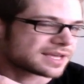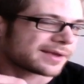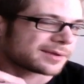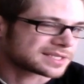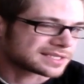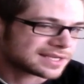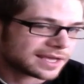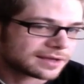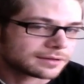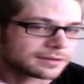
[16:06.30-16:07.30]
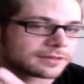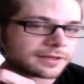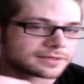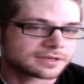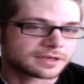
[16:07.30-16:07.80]
help detangle and
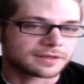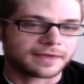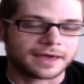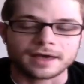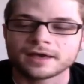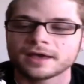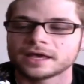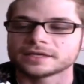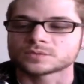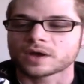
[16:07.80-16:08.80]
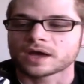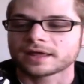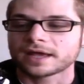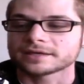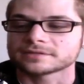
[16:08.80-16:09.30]
things like that, as well
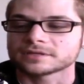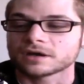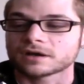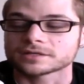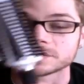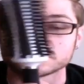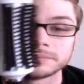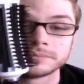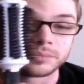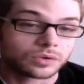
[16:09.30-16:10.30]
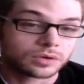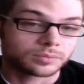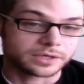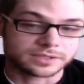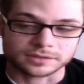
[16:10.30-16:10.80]
as the awesome boar
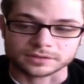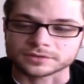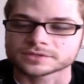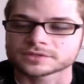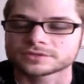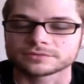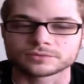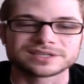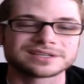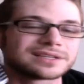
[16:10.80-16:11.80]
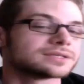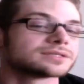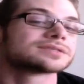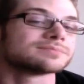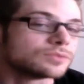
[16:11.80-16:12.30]
bristles to really
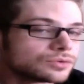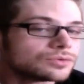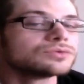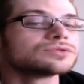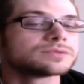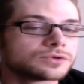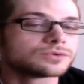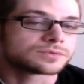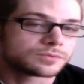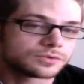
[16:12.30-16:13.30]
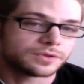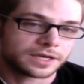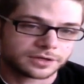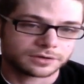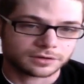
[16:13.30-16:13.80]
smooth that
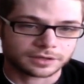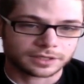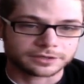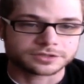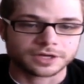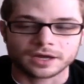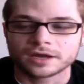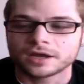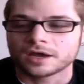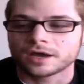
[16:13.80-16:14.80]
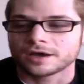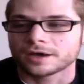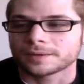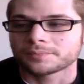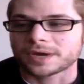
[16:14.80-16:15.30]
cuticle layer shut.
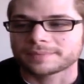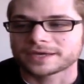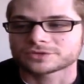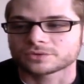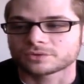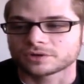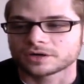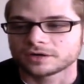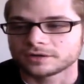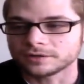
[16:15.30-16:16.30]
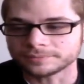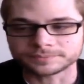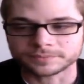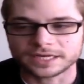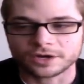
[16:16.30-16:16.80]
My mentor
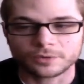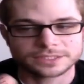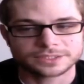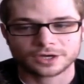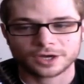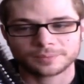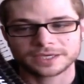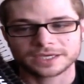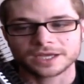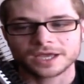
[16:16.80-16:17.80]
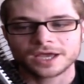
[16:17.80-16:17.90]
had always taught me